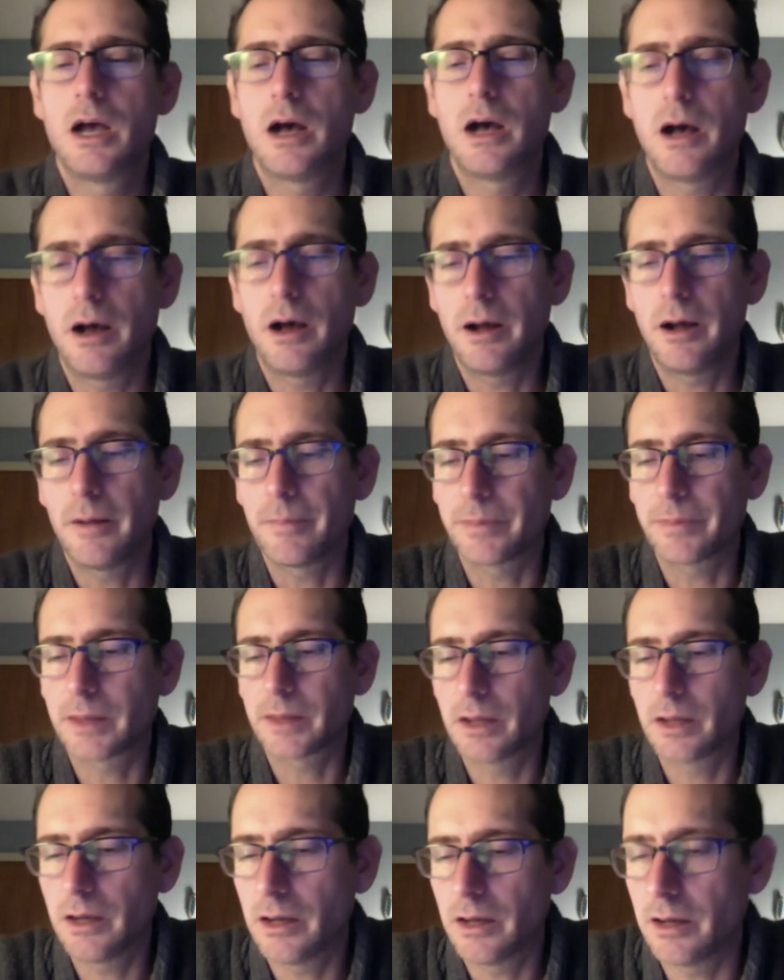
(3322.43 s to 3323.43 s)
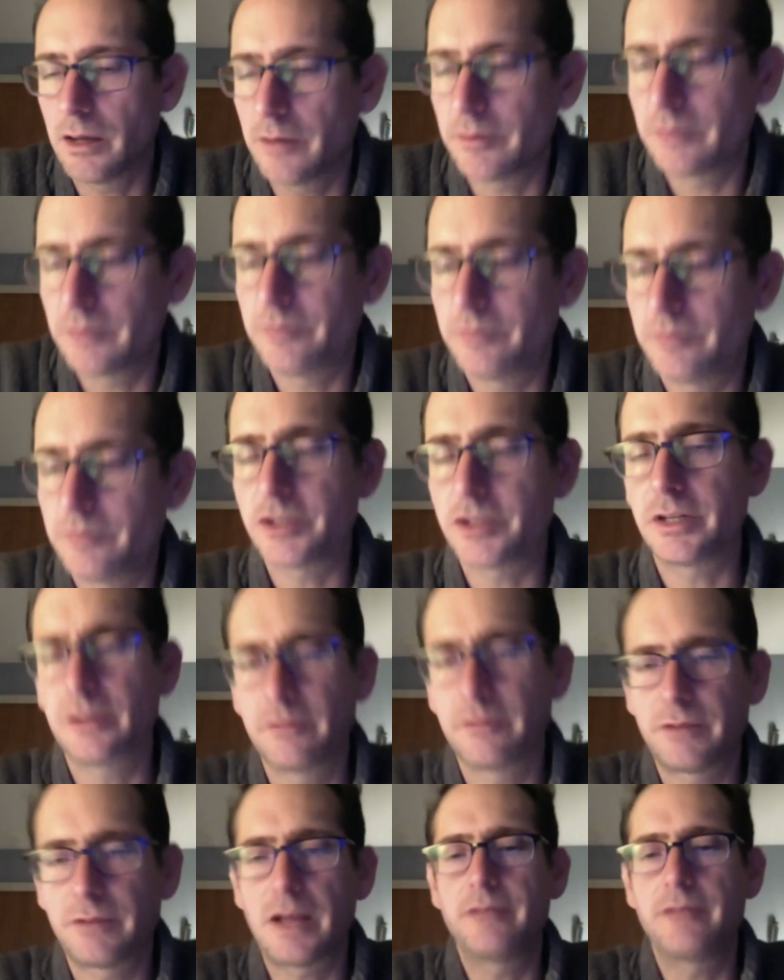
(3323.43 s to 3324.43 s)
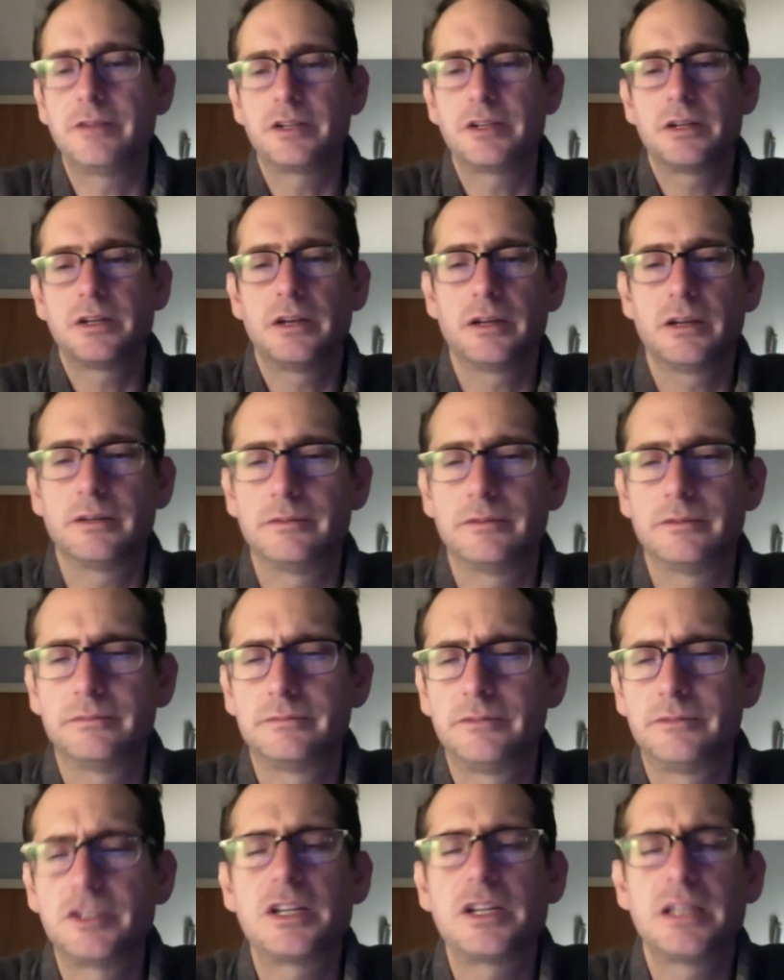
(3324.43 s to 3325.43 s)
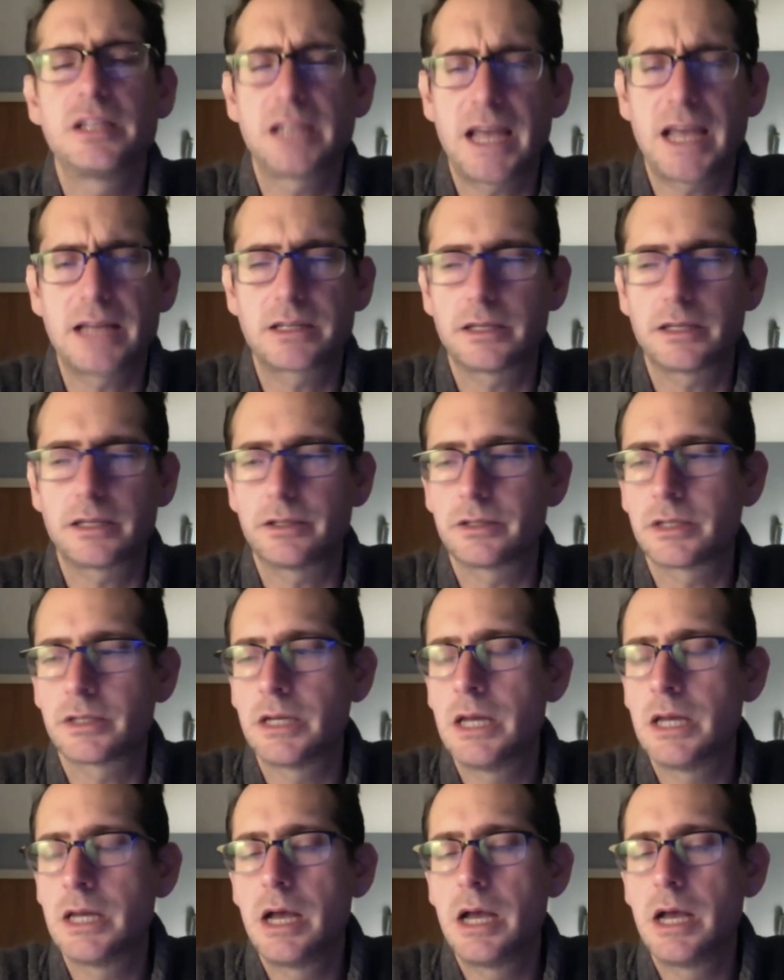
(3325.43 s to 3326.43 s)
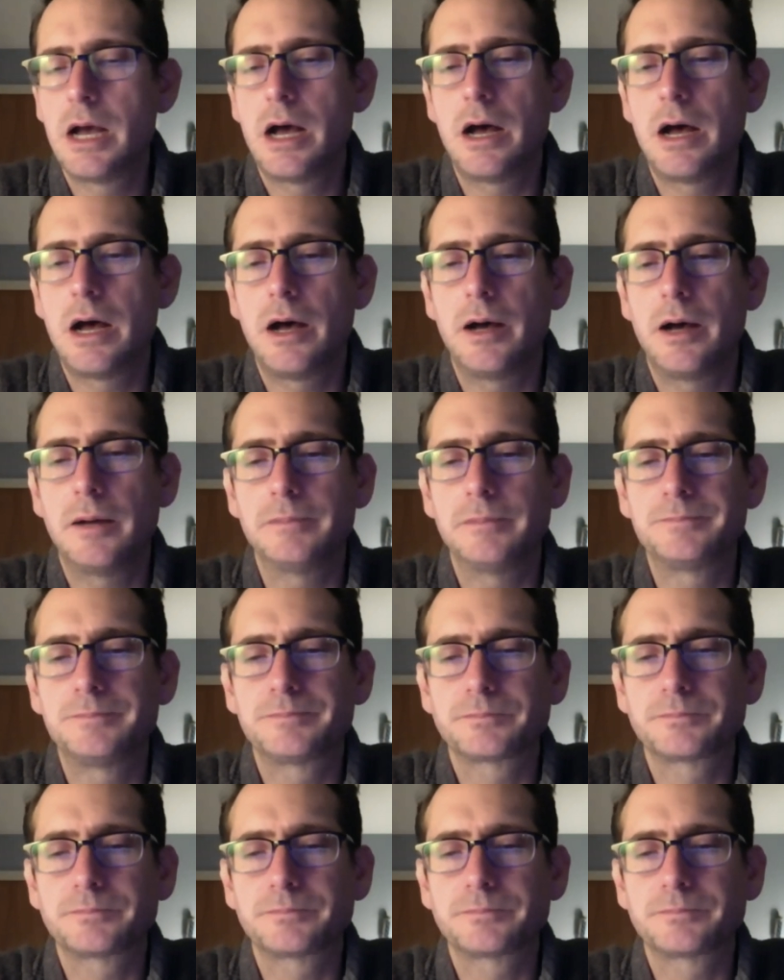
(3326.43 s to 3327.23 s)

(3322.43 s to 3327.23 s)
um, uh, fishing, fly fish, uh, fishing in the Catskills, um,